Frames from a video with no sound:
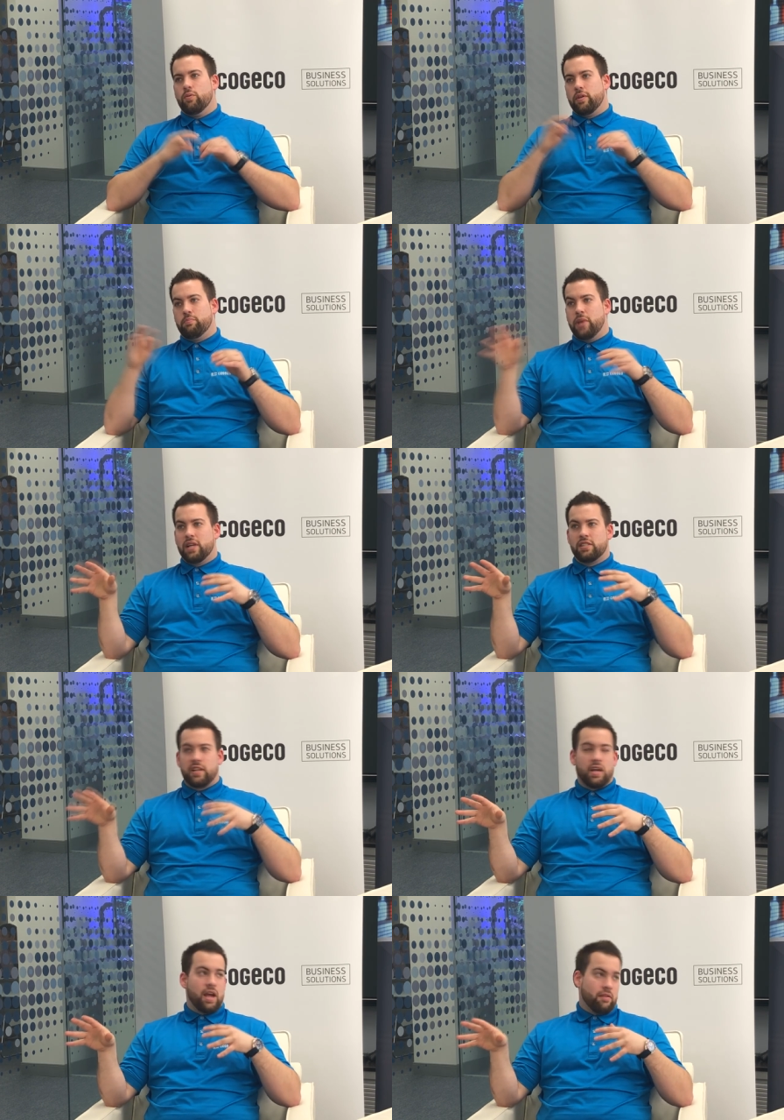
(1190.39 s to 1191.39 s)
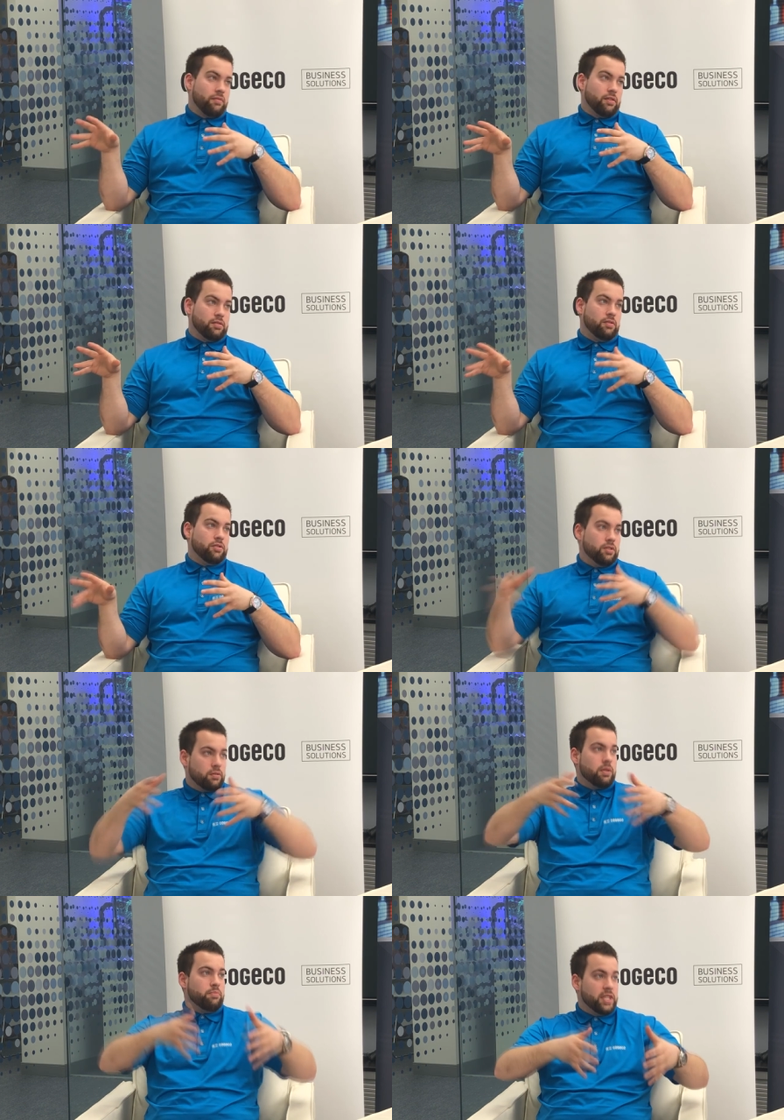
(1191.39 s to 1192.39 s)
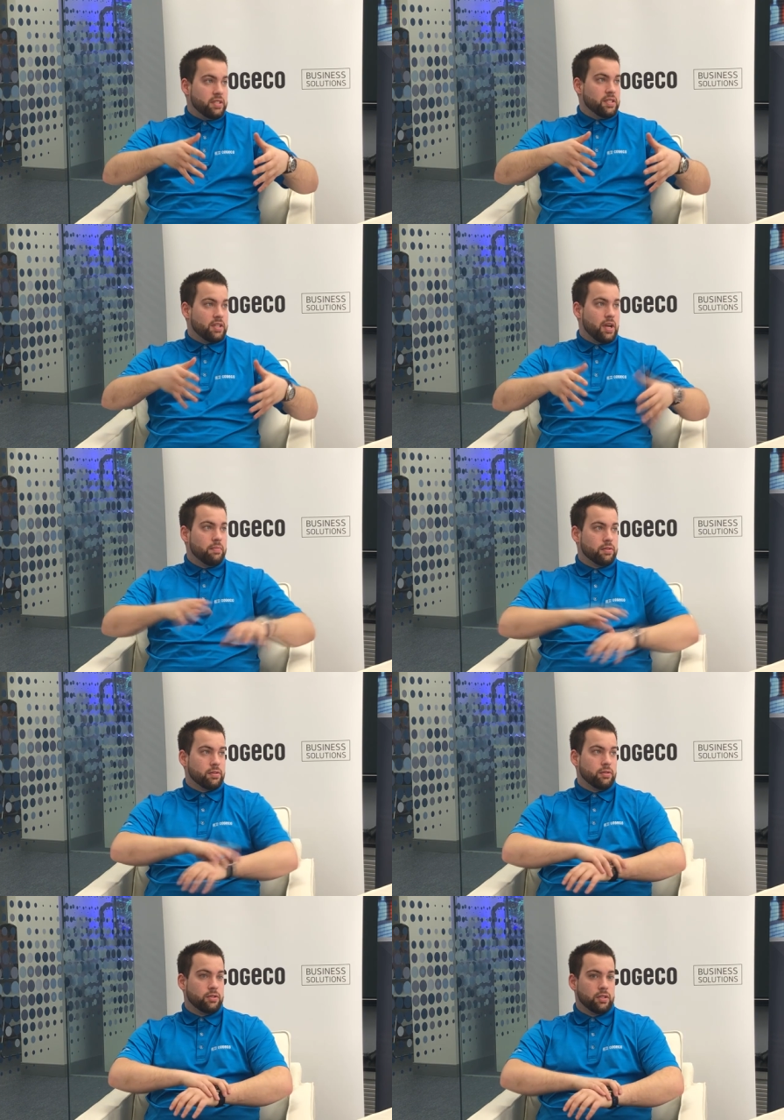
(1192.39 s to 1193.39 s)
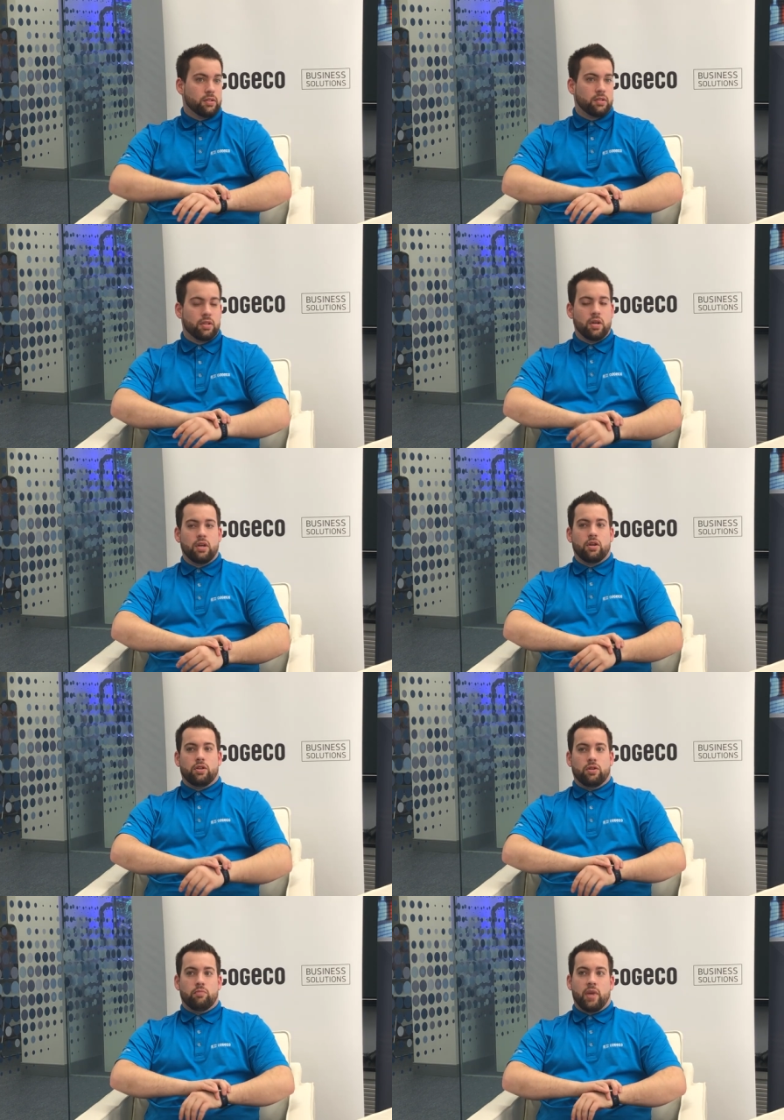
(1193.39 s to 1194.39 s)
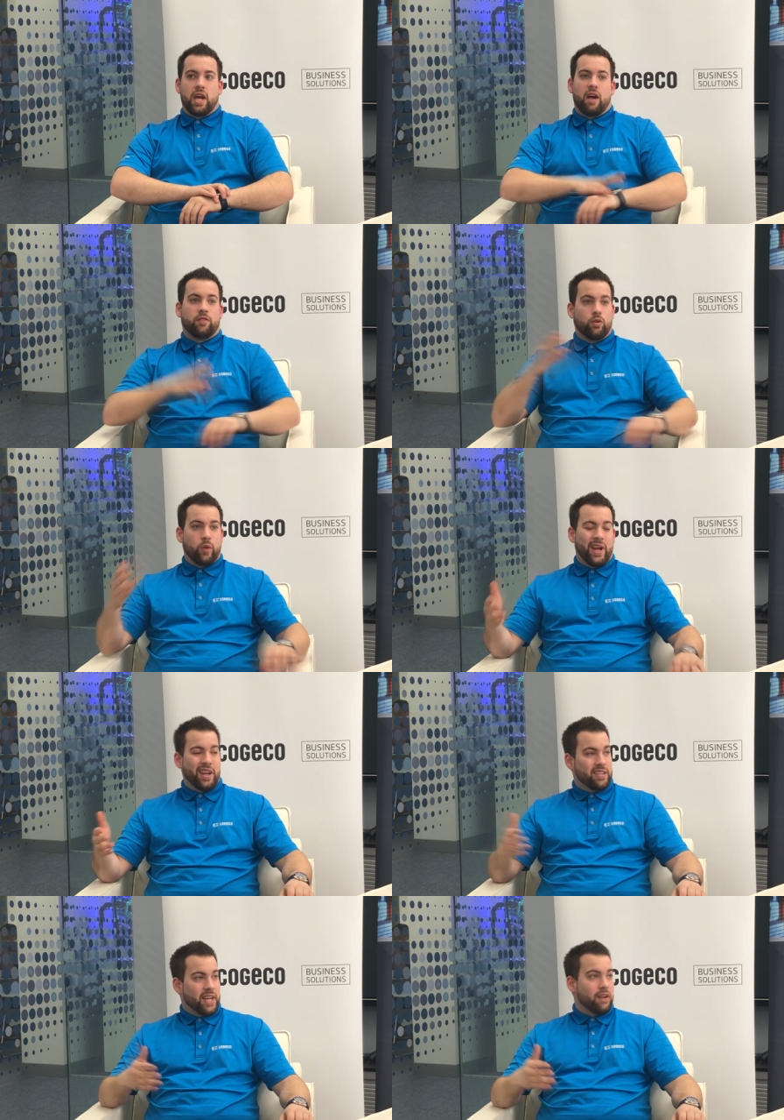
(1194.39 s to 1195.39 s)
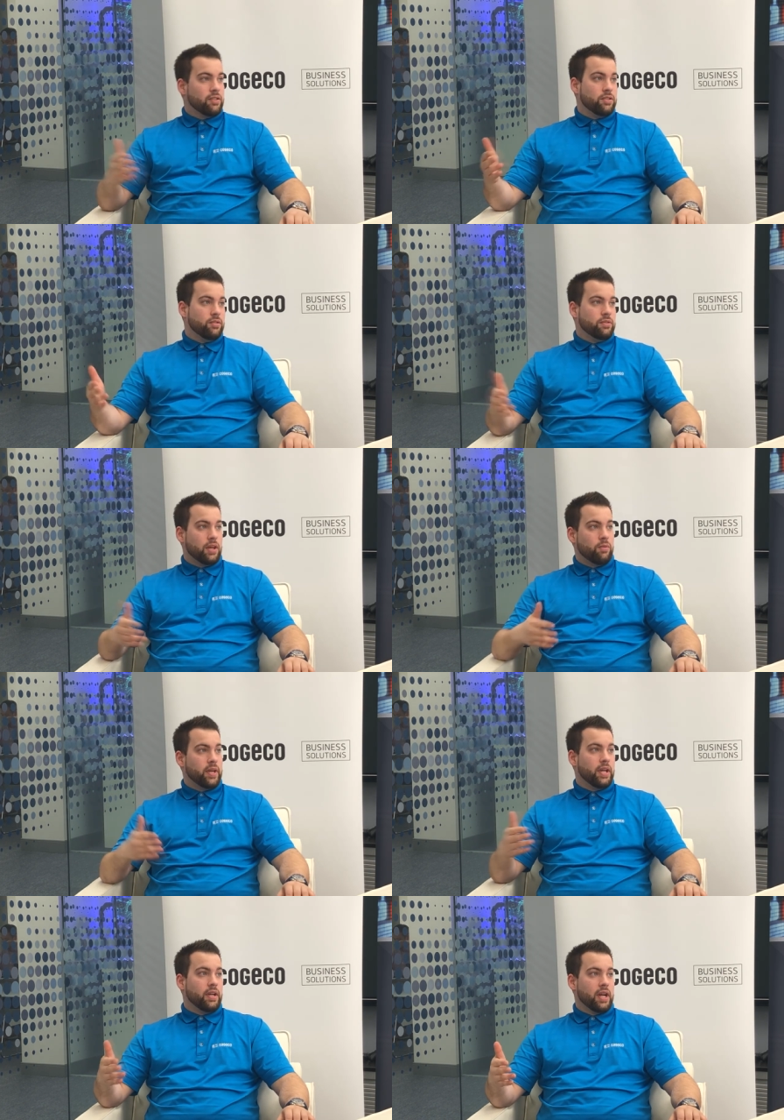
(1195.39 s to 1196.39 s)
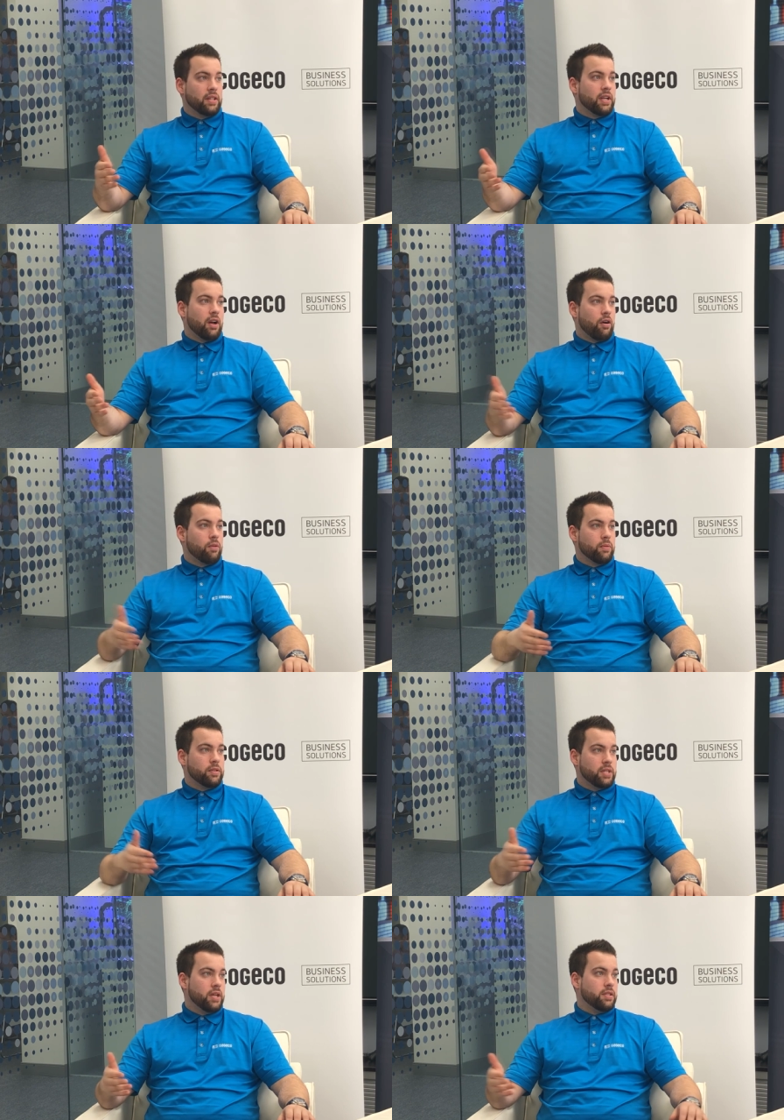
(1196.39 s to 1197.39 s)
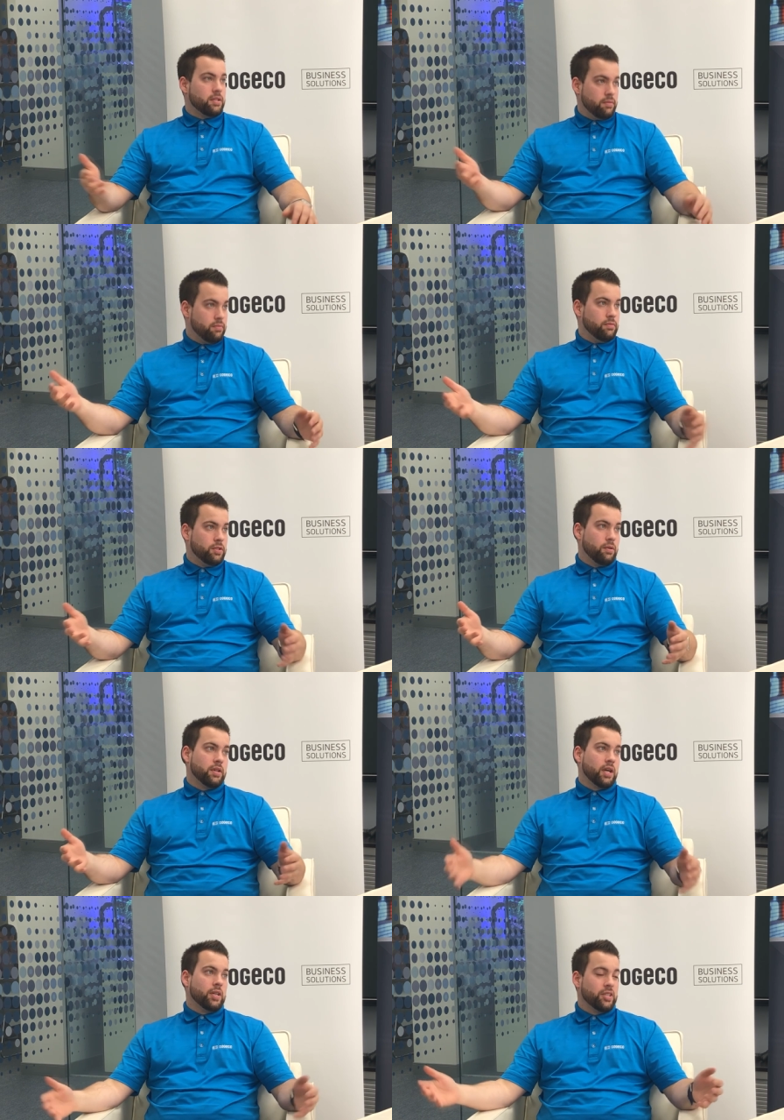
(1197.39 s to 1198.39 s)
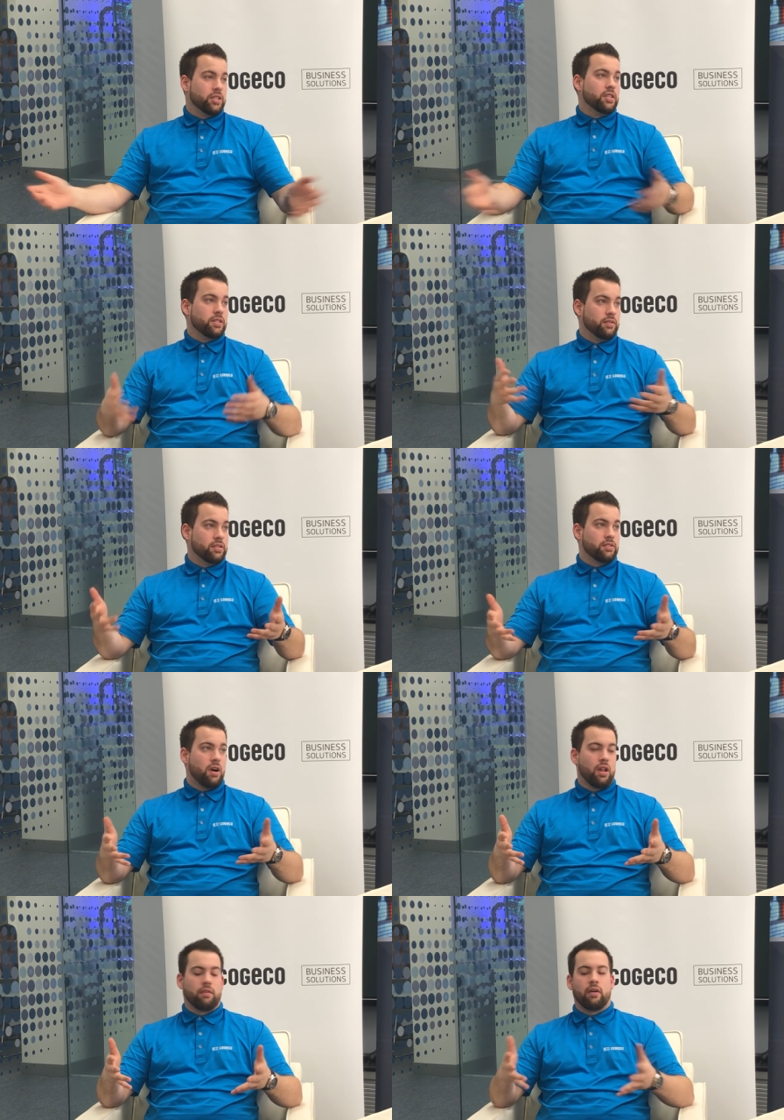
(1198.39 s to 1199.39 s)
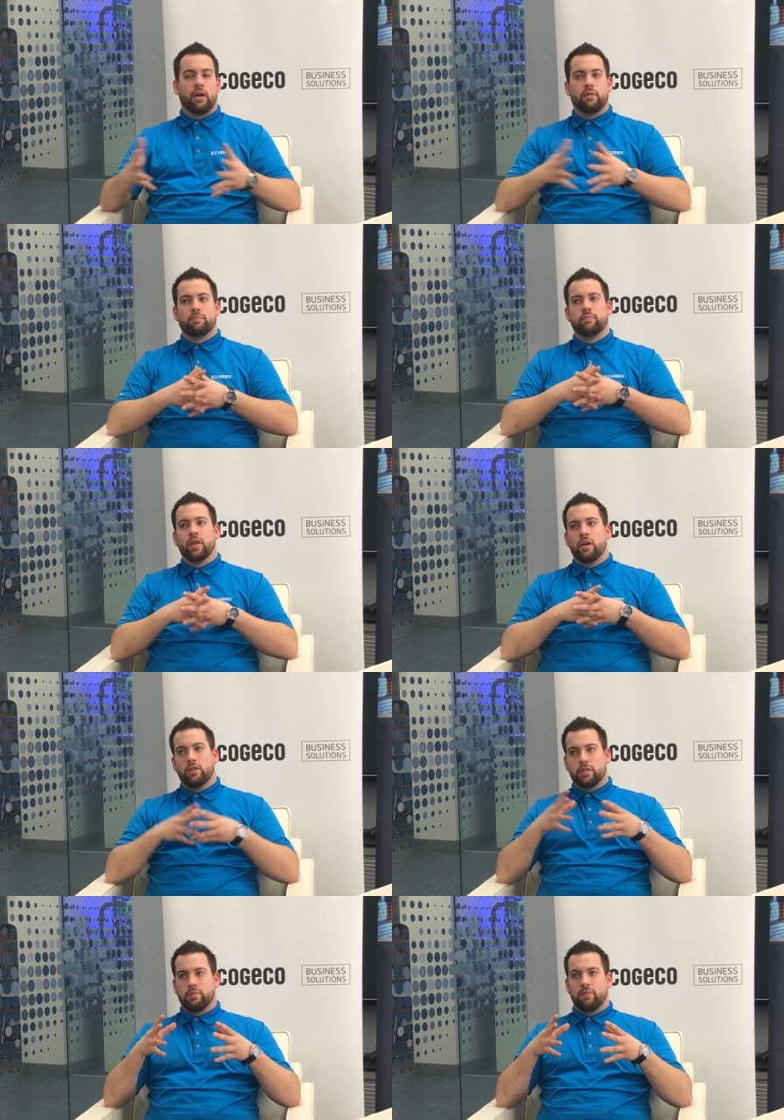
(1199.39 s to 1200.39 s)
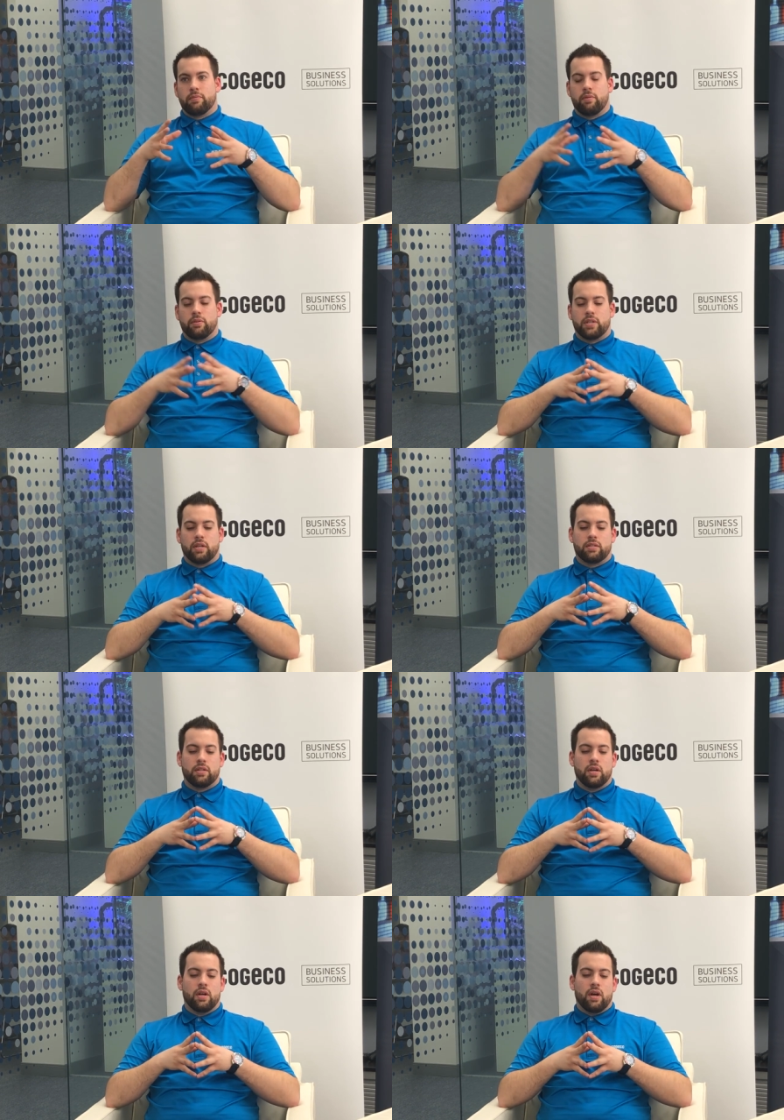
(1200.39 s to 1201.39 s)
with best effort solutions or the business cable solutions, you may have to wait a day or two till we can get that hardware sent to our technician right. to install it, right? Okay. Yeah. There's a bit of a process.